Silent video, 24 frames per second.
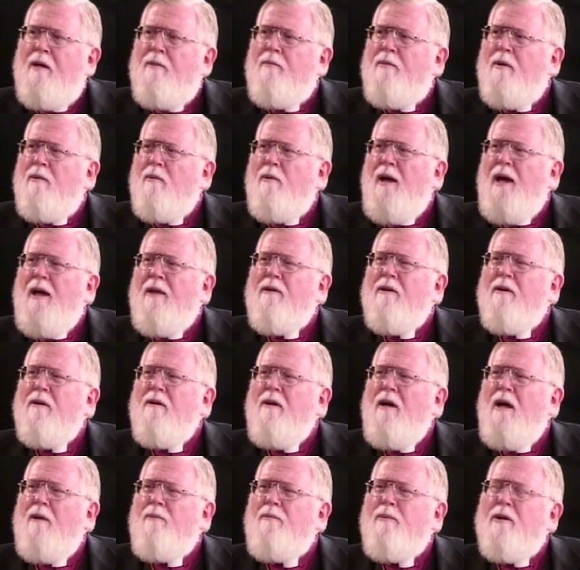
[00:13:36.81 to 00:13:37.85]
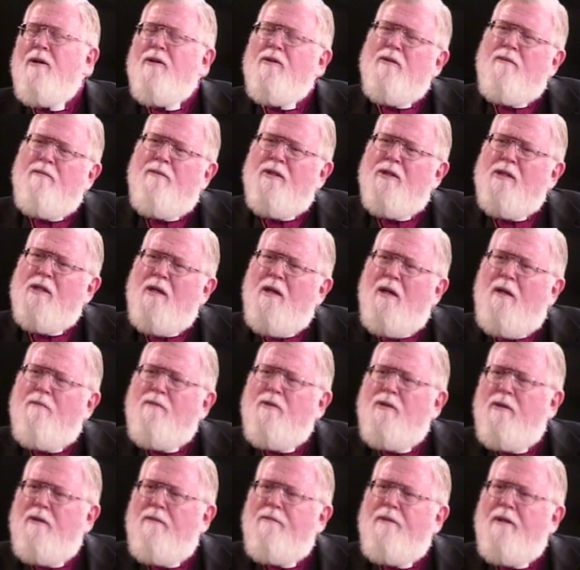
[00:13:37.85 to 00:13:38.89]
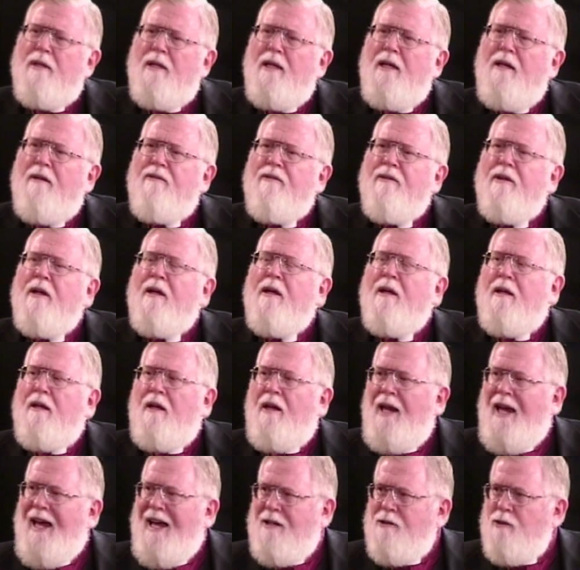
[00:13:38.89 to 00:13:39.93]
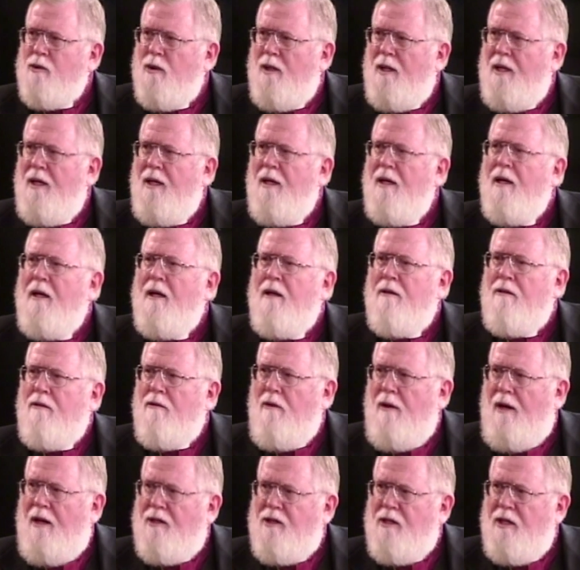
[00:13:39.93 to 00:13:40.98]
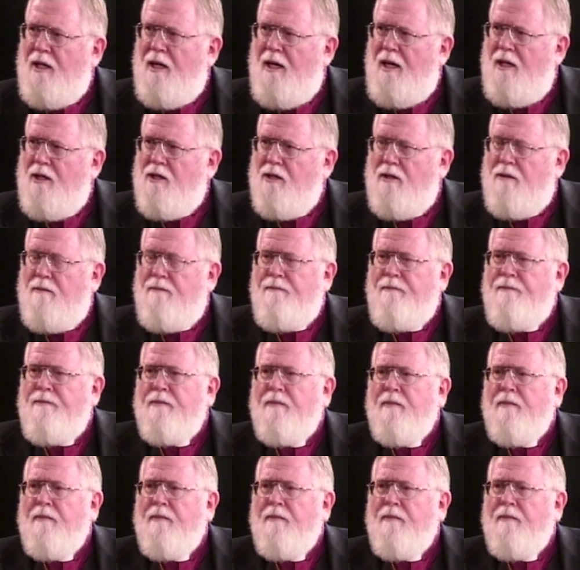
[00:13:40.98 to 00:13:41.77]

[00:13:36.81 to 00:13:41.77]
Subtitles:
But rather, a person must come to a belief naturally through education.